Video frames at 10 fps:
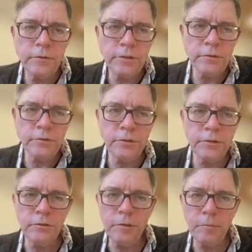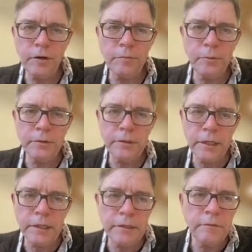we showed you the PowerPoint
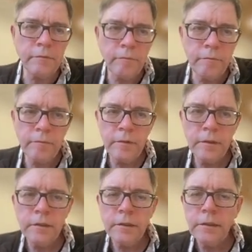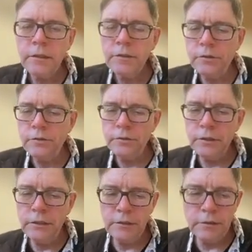add-in. So
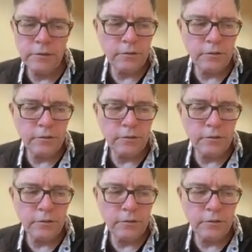you need to